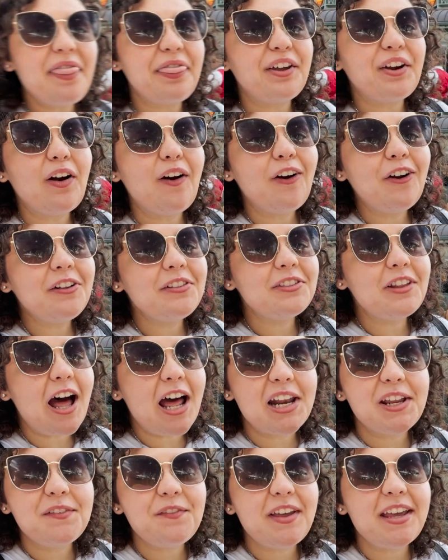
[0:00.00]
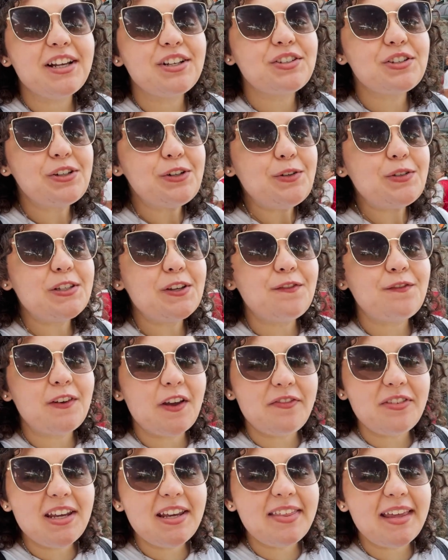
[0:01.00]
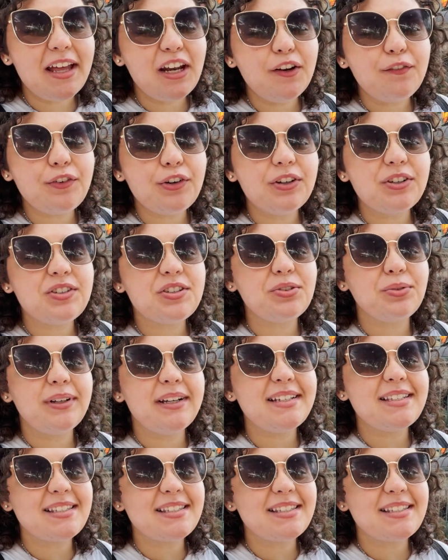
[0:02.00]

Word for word: There are a lot of exclusive fiftieth anniversary